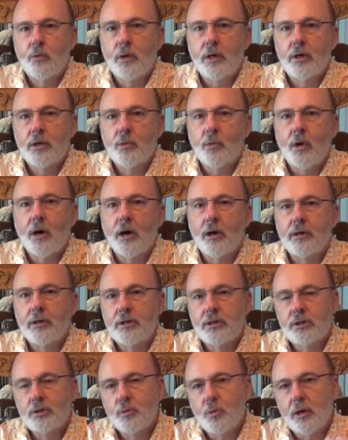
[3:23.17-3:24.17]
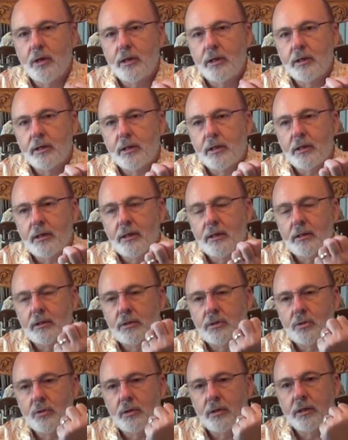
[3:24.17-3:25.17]
of where you are, you just want to
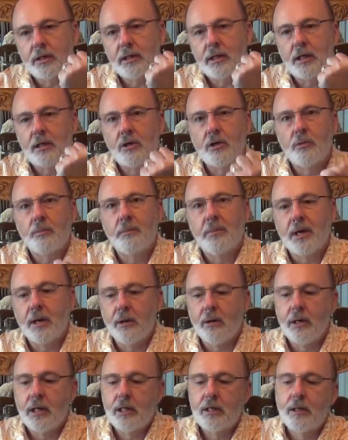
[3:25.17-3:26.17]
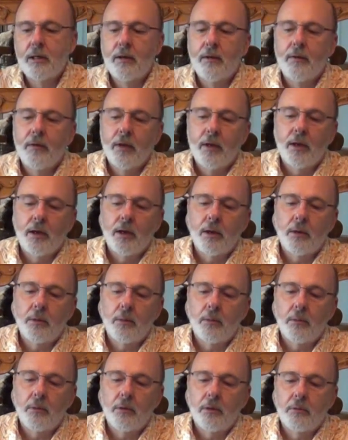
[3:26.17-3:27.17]
sort of get your bearing,
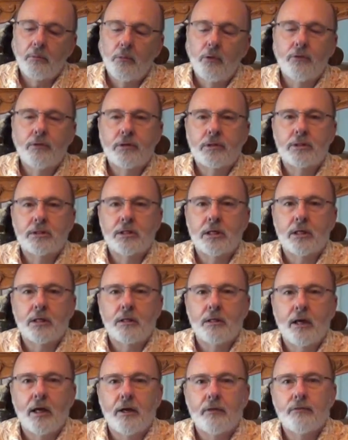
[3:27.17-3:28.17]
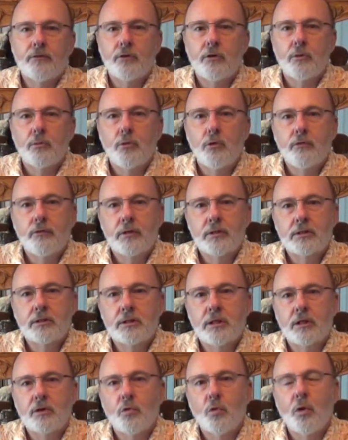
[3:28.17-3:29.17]
move the stick left or move the
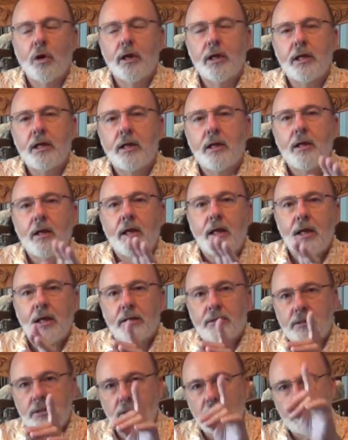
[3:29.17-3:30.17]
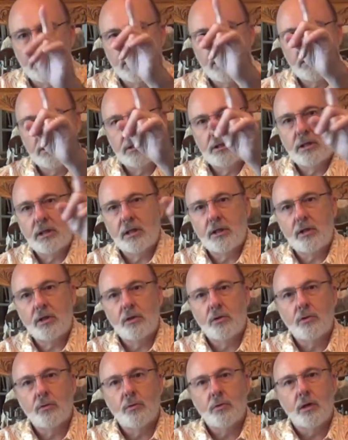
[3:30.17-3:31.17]
stick right. It's going to
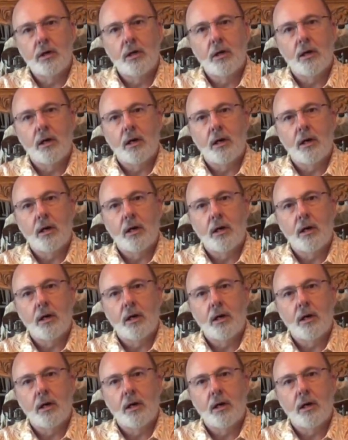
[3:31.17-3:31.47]
continue